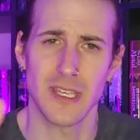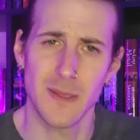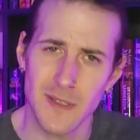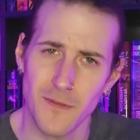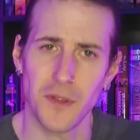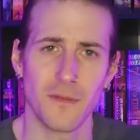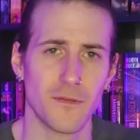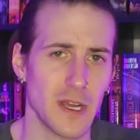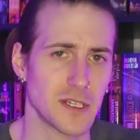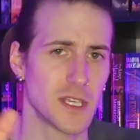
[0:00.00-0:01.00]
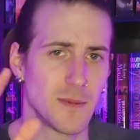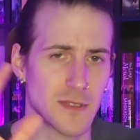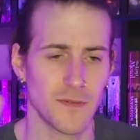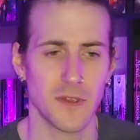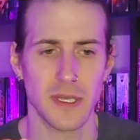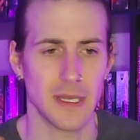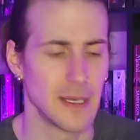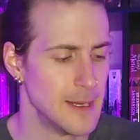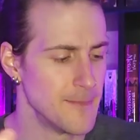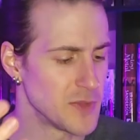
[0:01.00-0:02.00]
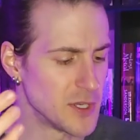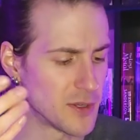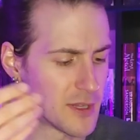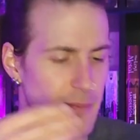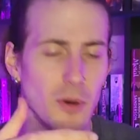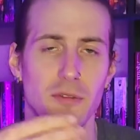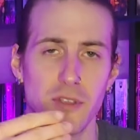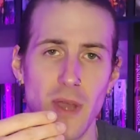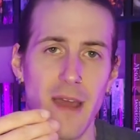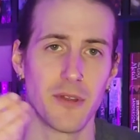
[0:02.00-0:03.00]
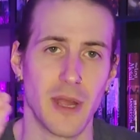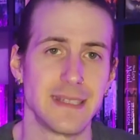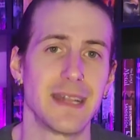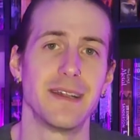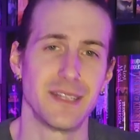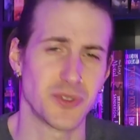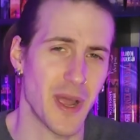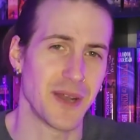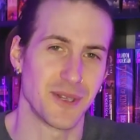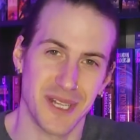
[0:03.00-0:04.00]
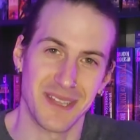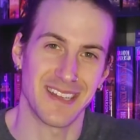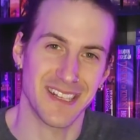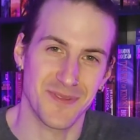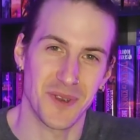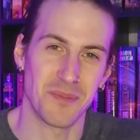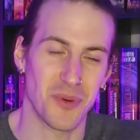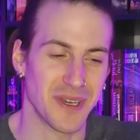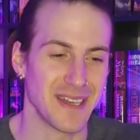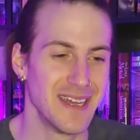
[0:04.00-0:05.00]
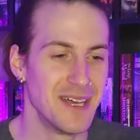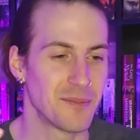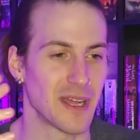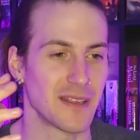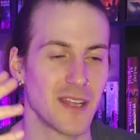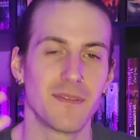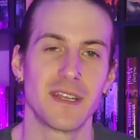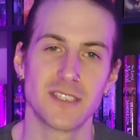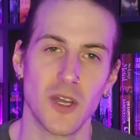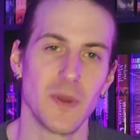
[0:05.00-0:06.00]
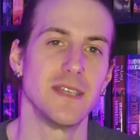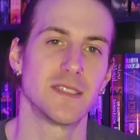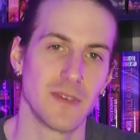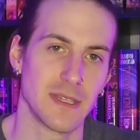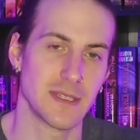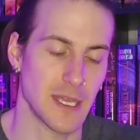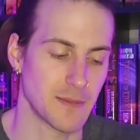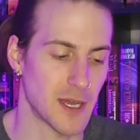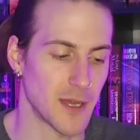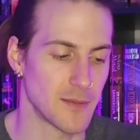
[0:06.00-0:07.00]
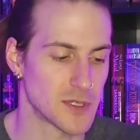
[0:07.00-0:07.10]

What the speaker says: Keeps it feeling fresh, keeps it feeling, you know, that they both do have their identity as writers, and I think that's very important, but I love that it's cohesive at the same time.